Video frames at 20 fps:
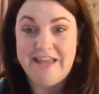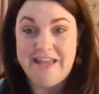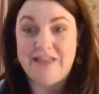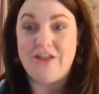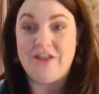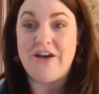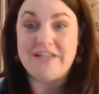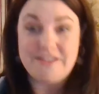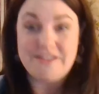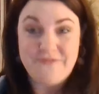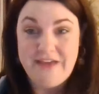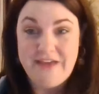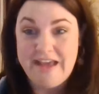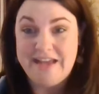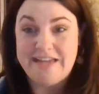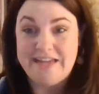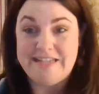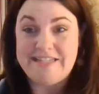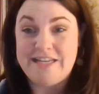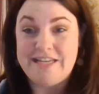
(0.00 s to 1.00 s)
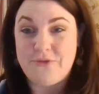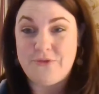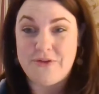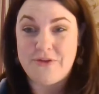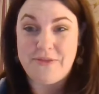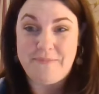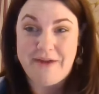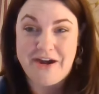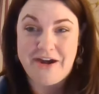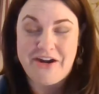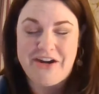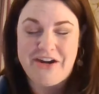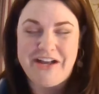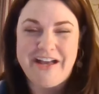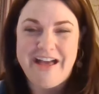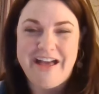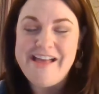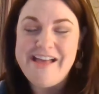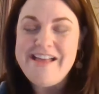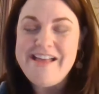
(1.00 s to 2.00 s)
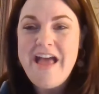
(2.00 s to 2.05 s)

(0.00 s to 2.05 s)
in Las Vegas in North America.